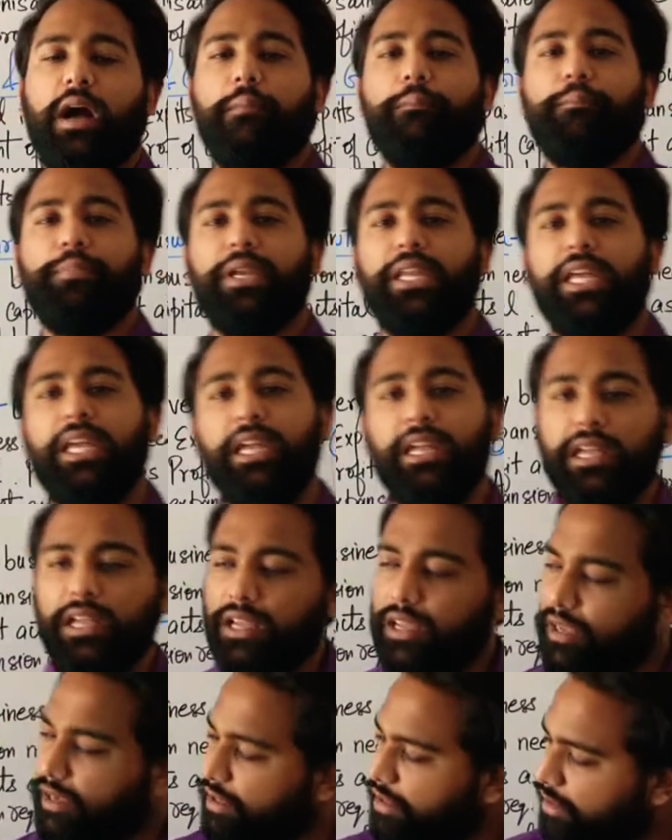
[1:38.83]
company,
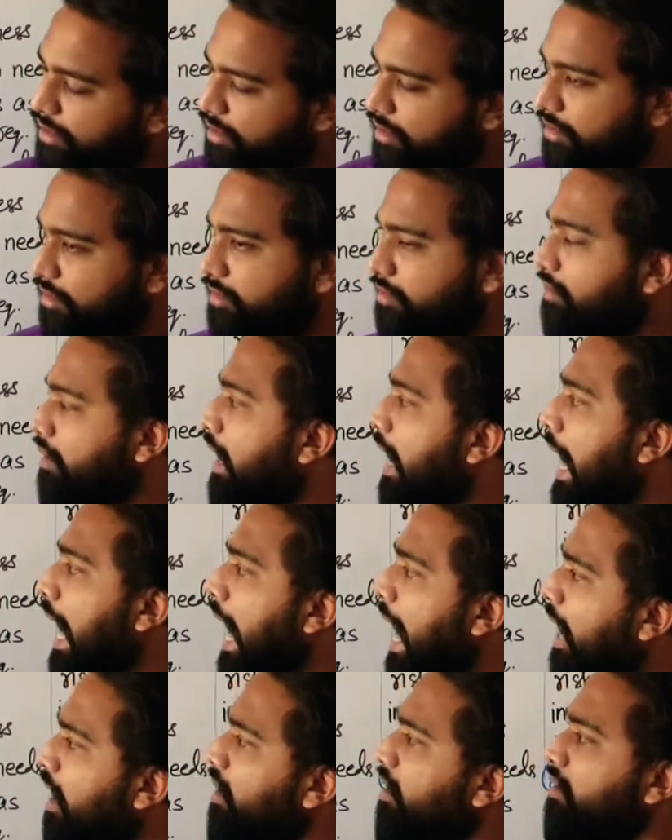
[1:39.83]

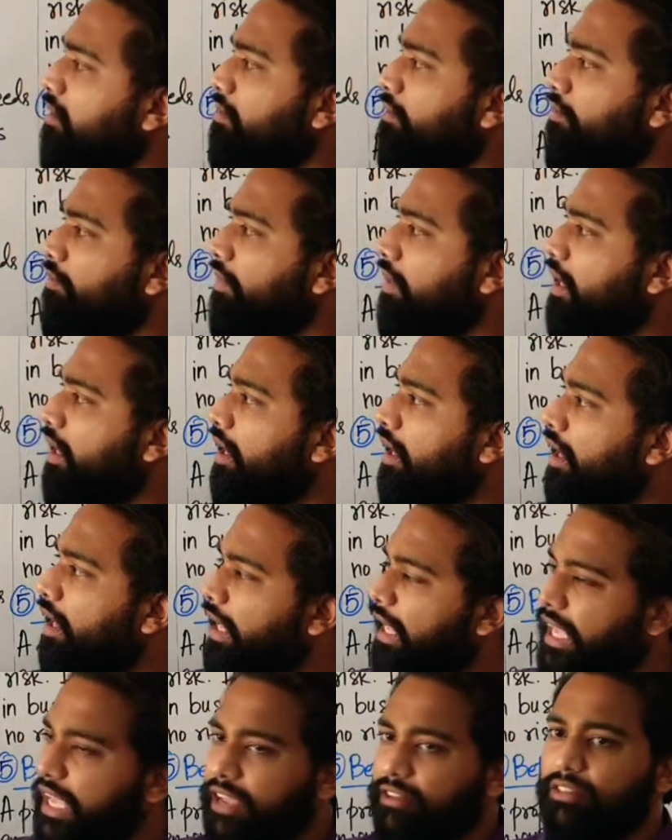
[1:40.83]
and
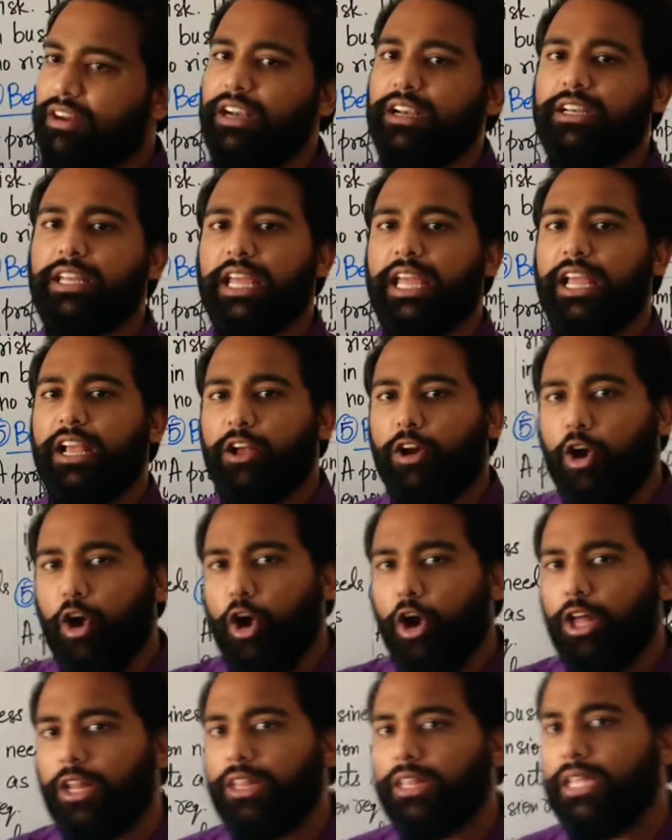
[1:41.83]
he will take
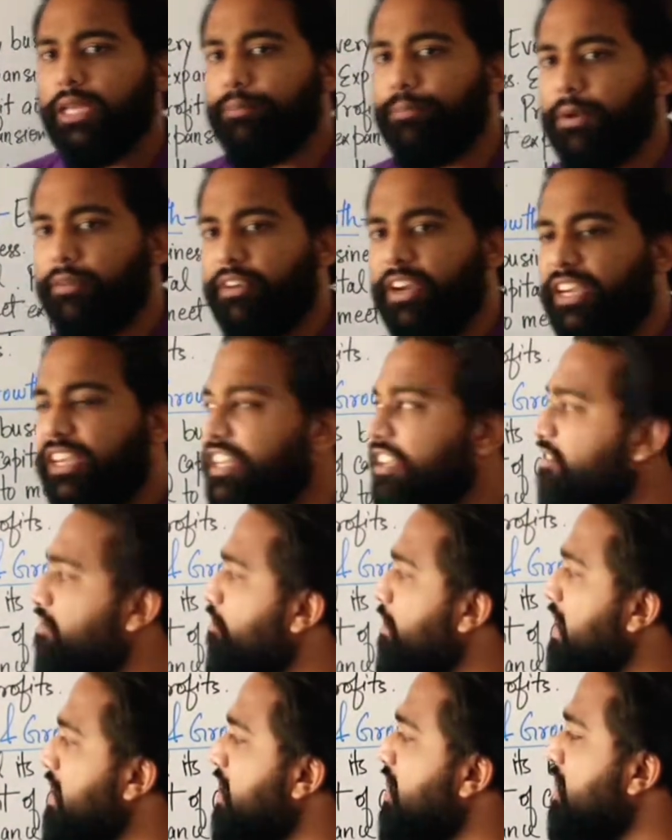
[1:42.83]
all the preventive
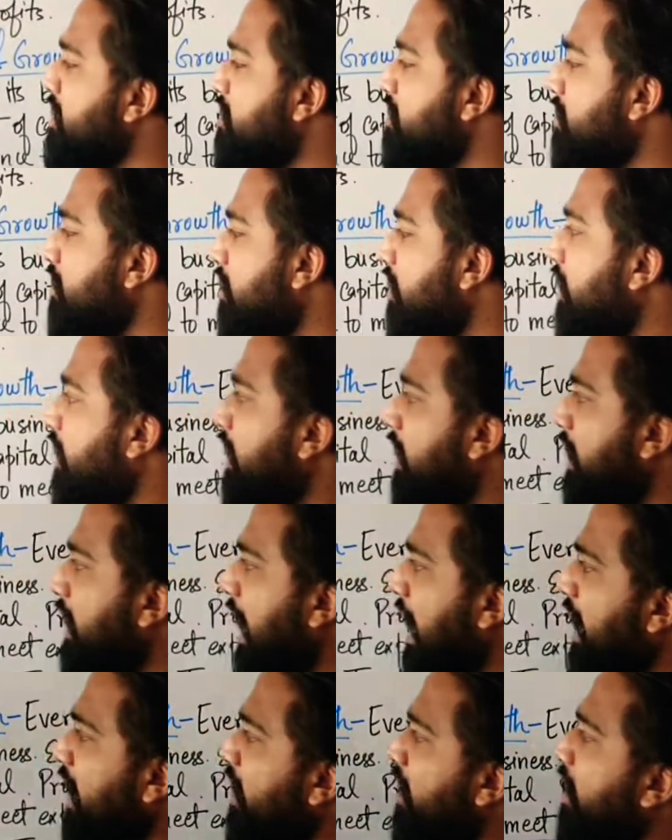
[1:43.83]
measures
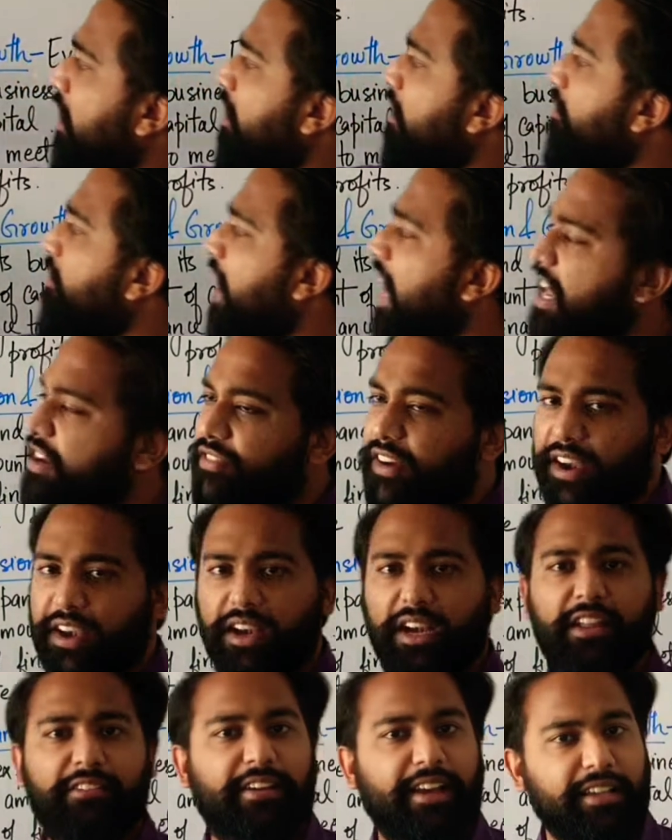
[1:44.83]
like
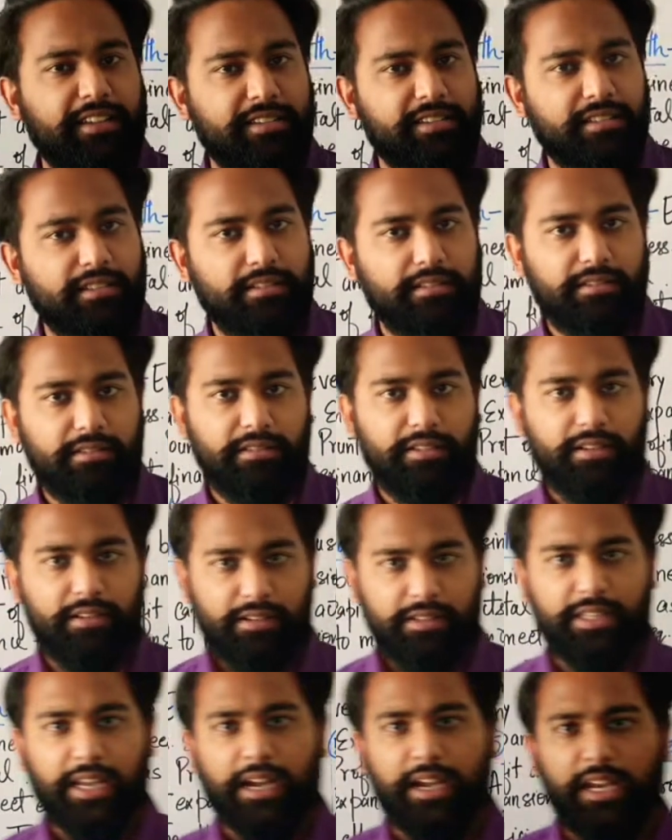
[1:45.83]
firefighting device.
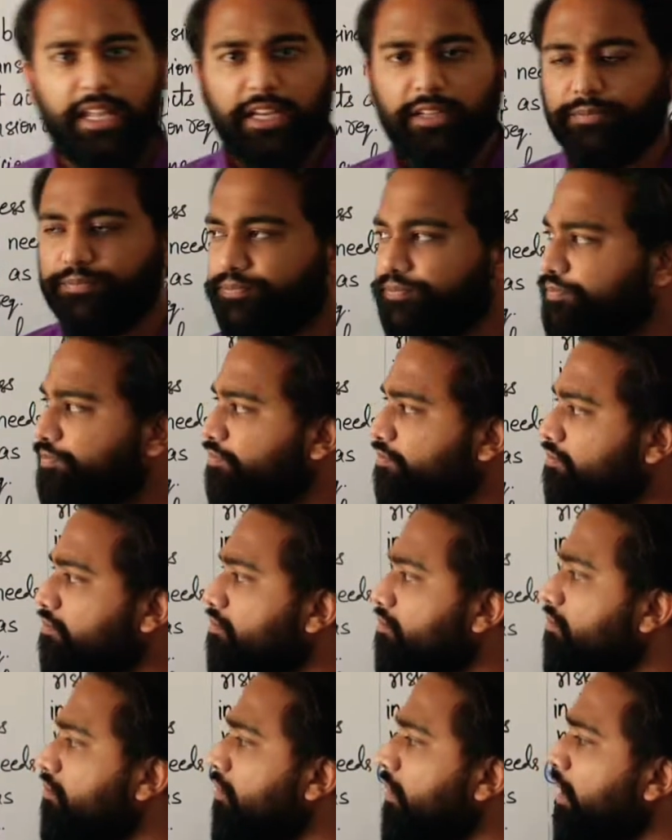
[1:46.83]
Is that clear?
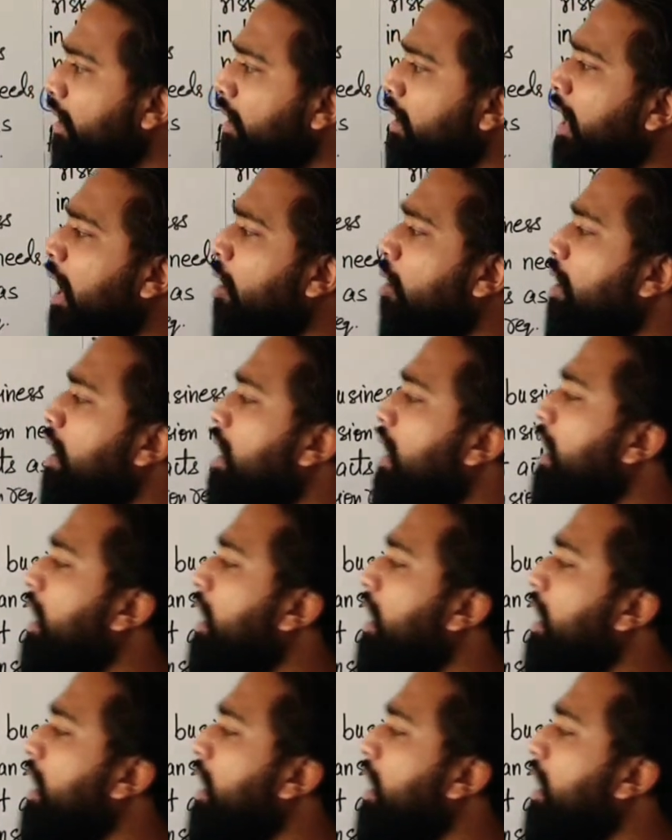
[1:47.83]
Now